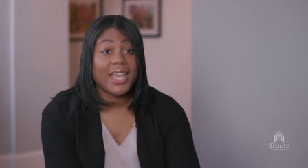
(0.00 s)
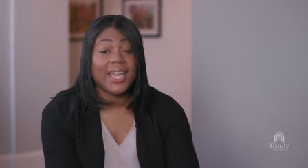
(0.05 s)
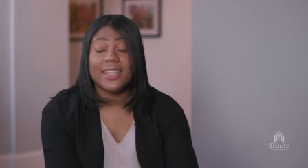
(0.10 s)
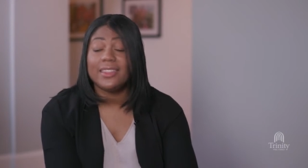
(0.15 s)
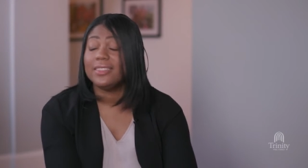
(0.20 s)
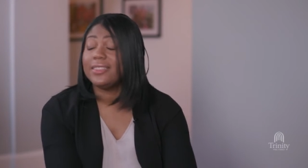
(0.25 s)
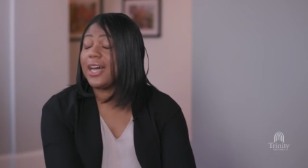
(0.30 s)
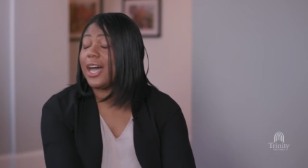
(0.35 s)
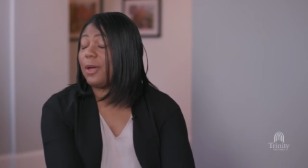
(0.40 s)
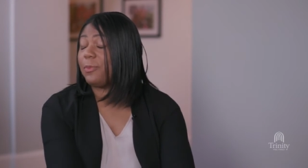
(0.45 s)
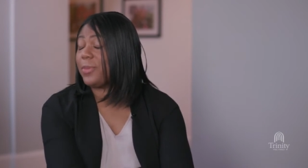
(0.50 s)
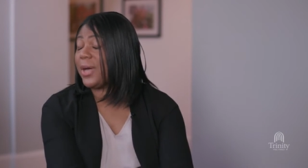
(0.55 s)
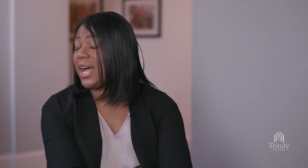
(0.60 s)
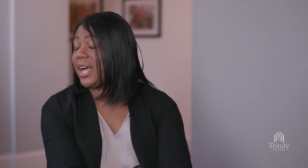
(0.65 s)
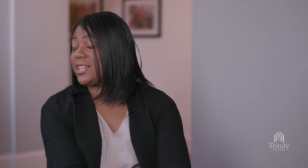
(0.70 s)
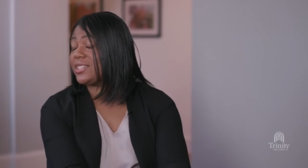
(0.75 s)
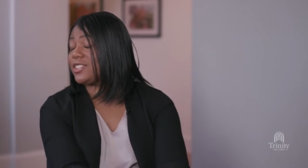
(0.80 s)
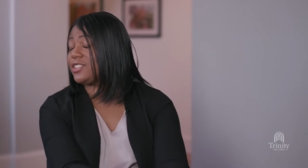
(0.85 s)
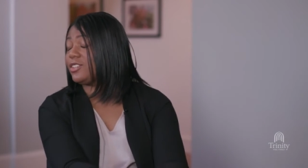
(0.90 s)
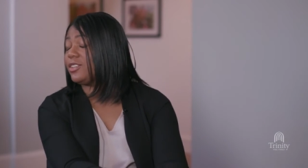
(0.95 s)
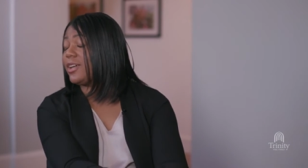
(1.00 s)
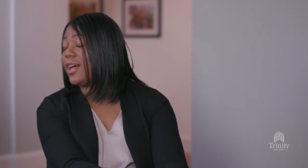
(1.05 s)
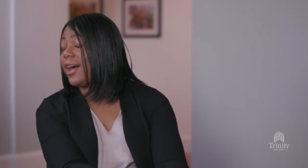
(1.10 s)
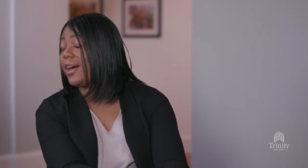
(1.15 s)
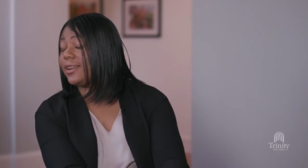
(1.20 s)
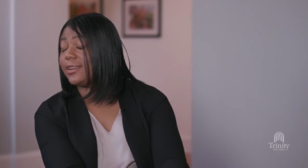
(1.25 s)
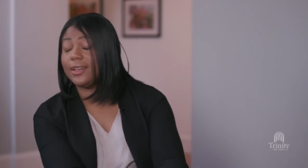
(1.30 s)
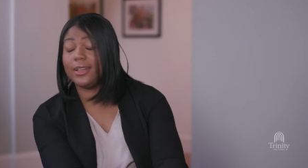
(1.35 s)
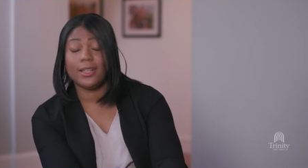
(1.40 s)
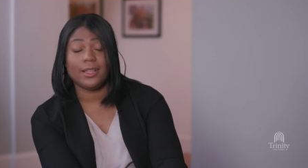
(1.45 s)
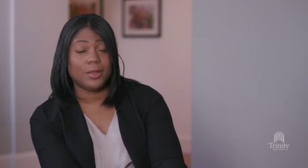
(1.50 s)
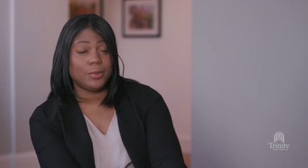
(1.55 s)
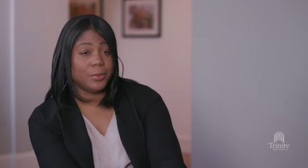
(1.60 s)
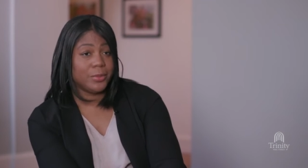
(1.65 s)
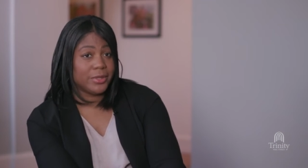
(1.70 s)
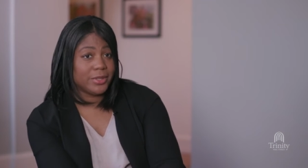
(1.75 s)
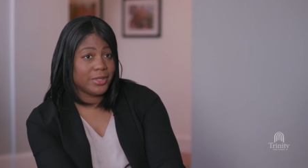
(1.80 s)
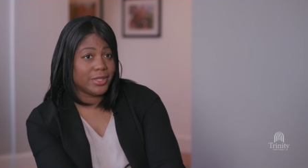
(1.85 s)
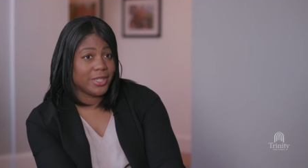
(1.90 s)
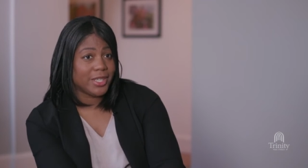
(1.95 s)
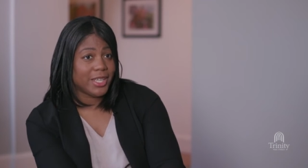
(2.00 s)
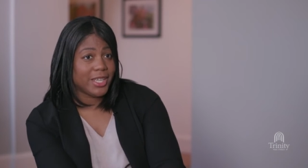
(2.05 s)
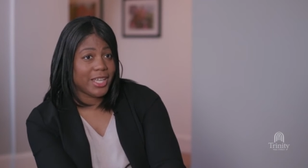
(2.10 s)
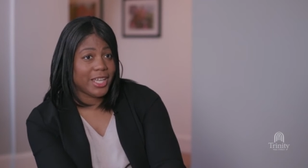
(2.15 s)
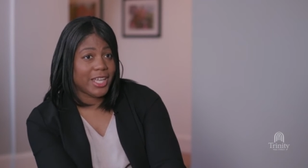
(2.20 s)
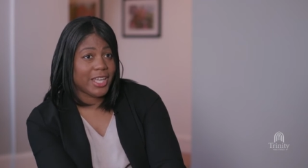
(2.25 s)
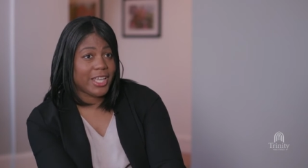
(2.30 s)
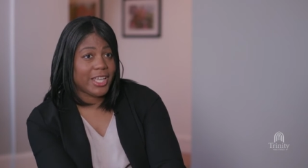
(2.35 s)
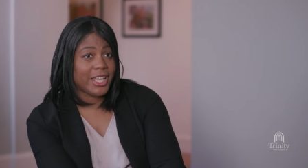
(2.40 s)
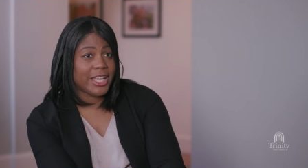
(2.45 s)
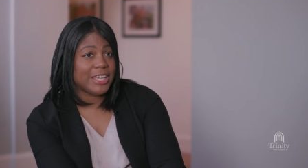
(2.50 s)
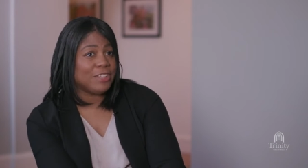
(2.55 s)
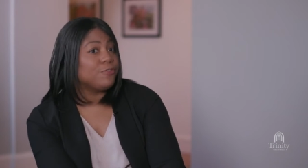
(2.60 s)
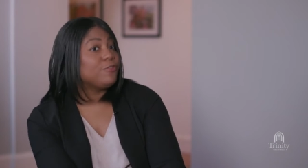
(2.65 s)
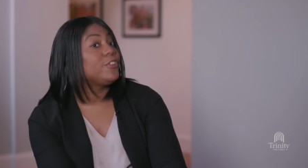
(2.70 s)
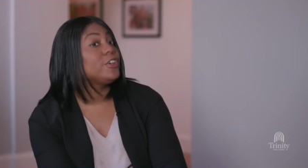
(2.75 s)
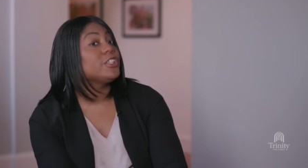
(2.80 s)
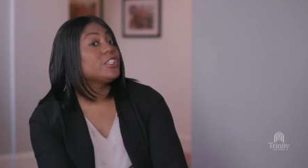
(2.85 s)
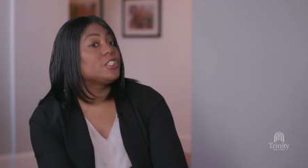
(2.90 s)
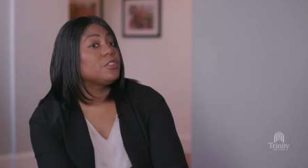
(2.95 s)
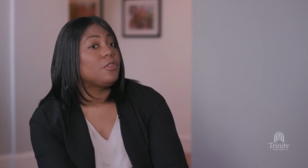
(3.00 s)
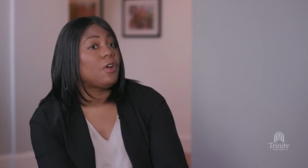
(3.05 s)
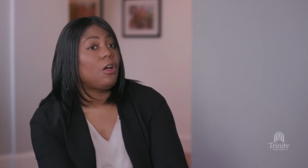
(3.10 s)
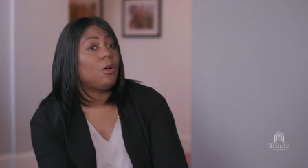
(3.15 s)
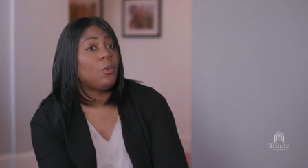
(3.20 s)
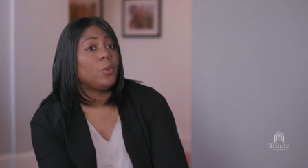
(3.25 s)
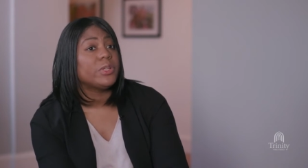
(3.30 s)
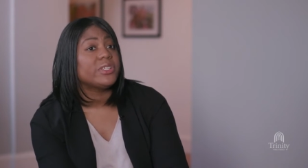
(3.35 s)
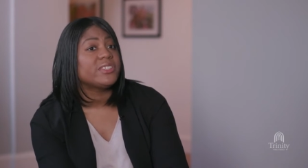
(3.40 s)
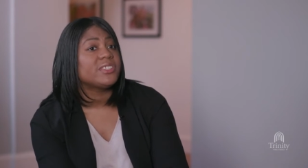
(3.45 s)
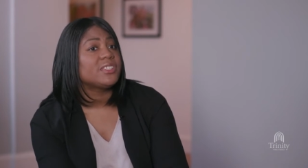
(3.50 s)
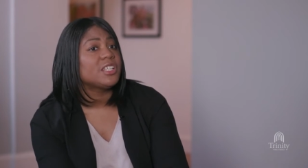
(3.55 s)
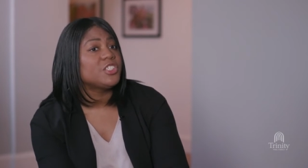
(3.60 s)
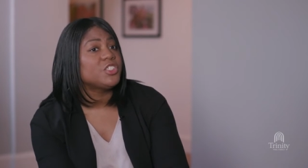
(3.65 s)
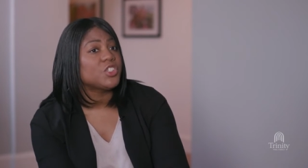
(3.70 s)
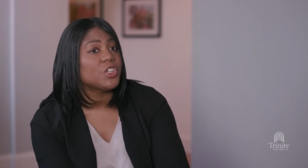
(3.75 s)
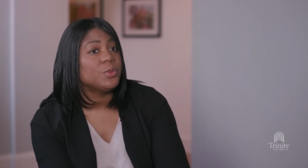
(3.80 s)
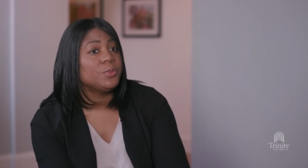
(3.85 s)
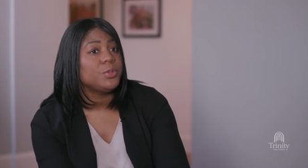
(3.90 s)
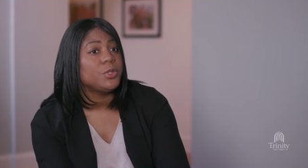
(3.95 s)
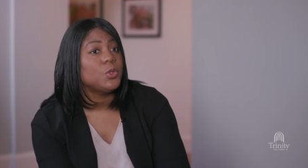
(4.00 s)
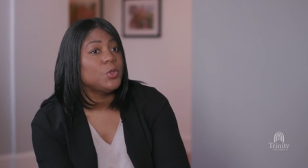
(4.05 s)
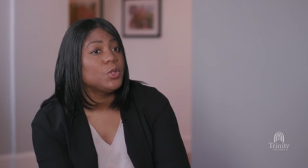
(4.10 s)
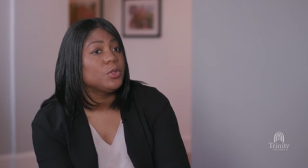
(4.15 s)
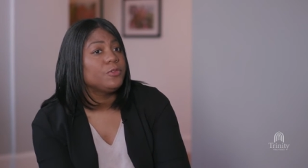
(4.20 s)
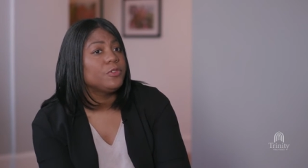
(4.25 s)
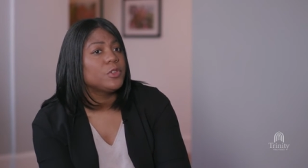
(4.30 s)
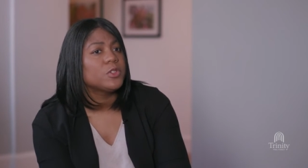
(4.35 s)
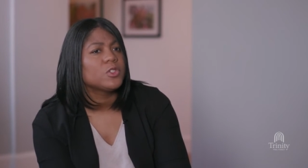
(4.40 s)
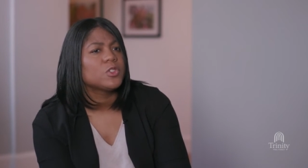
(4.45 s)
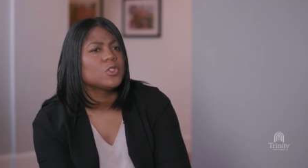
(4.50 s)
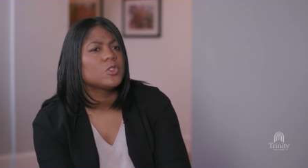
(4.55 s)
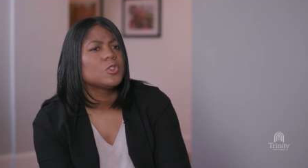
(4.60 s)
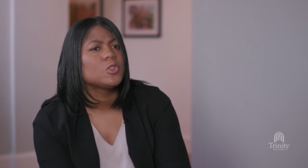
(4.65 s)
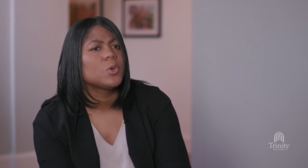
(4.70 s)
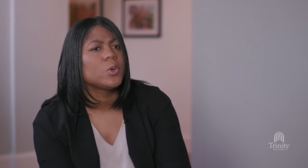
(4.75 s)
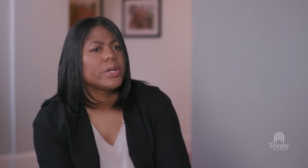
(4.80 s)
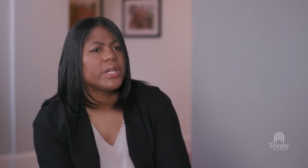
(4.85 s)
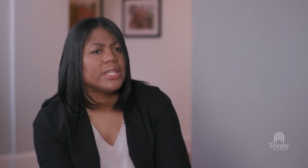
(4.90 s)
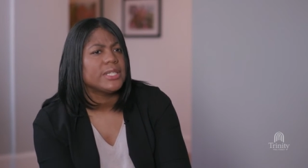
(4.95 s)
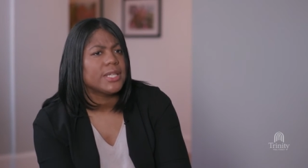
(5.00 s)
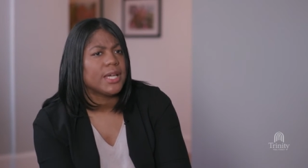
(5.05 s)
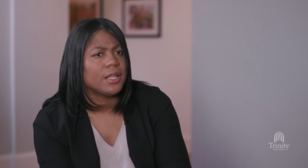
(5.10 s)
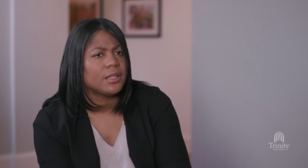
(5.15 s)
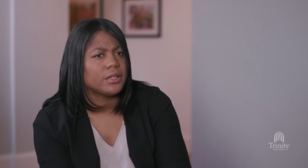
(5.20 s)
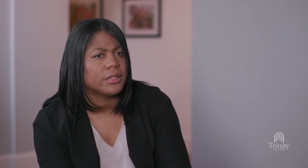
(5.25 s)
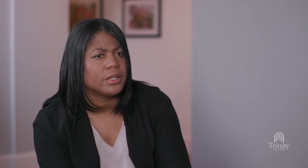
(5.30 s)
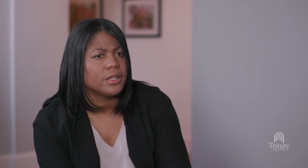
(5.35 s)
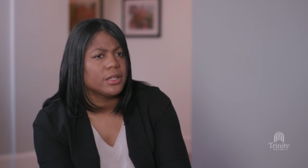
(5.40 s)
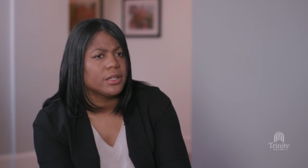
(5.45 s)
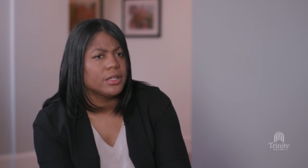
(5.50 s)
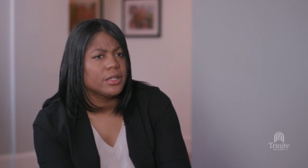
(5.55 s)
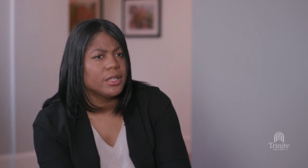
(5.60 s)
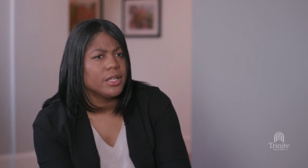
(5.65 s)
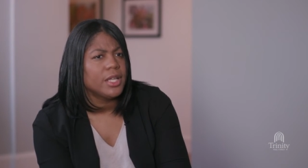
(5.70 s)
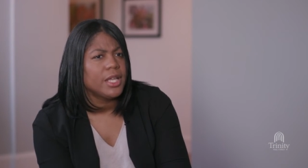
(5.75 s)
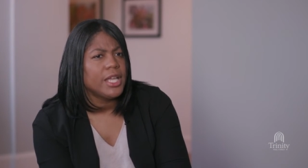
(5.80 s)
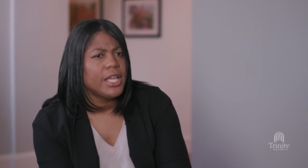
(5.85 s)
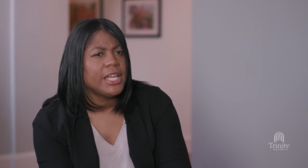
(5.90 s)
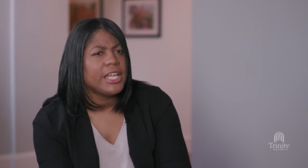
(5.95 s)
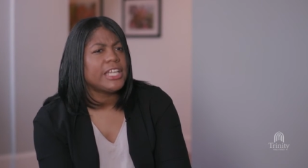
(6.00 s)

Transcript: and that pastor got up and first of all was such a beautiful storyteller mm-hmm.